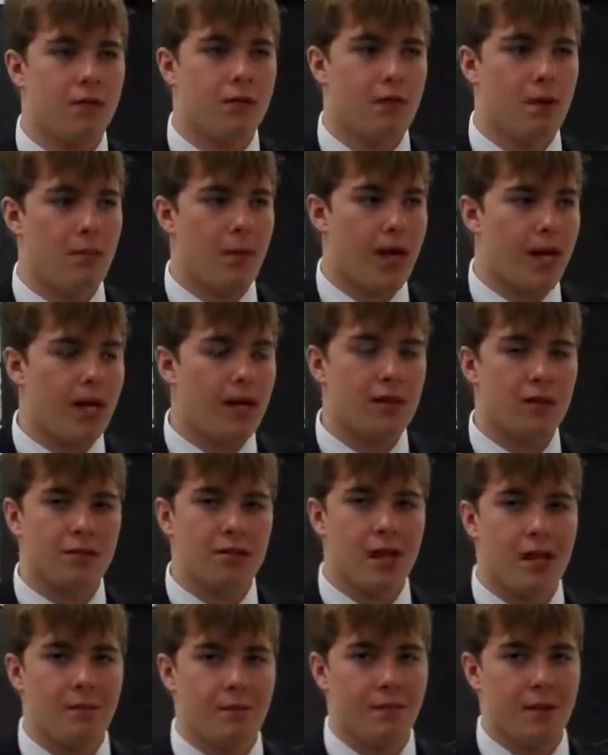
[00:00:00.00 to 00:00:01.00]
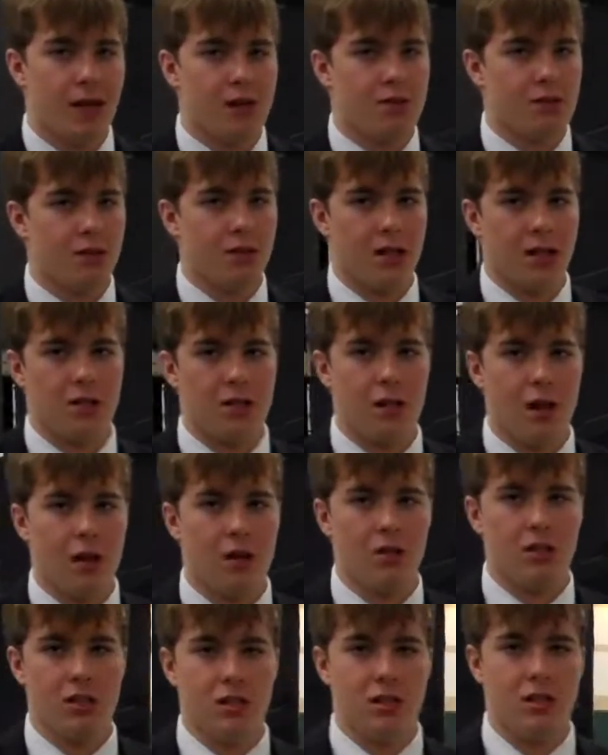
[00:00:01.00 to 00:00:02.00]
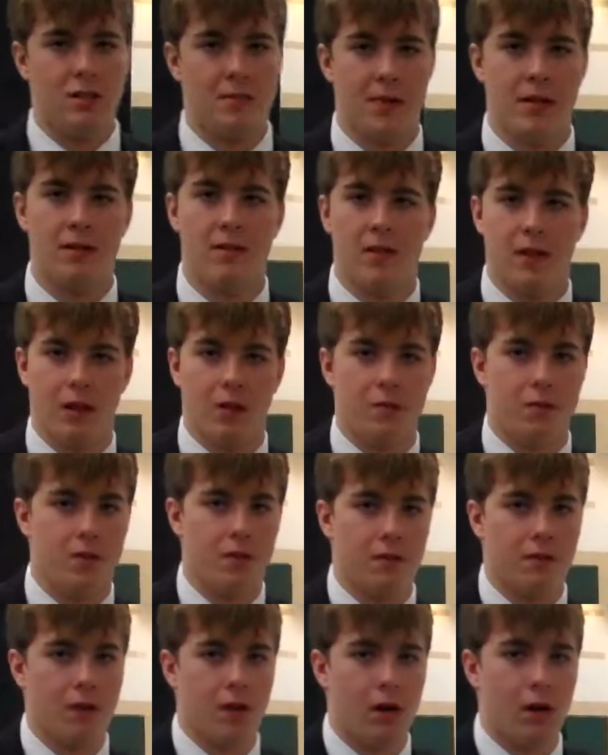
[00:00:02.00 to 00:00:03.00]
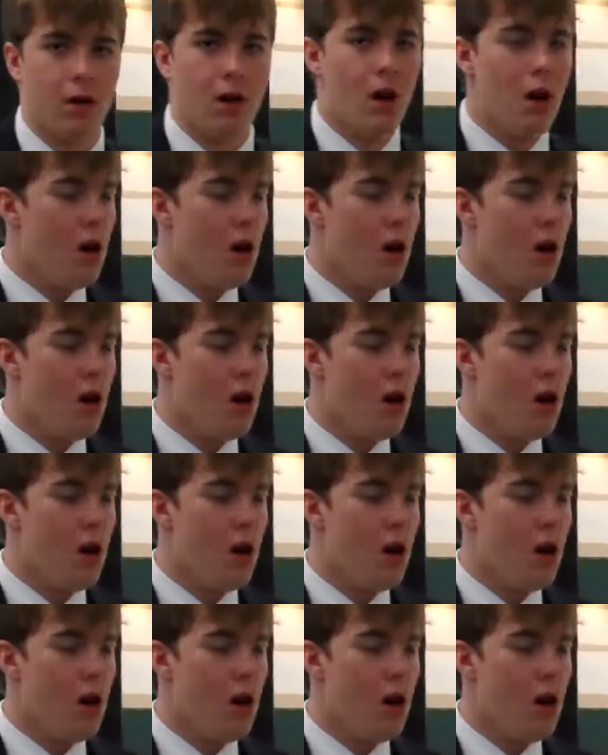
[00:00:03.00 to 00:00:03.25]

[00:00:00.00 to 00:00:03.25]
from any other type of hydroelectric energy that's been developed so far.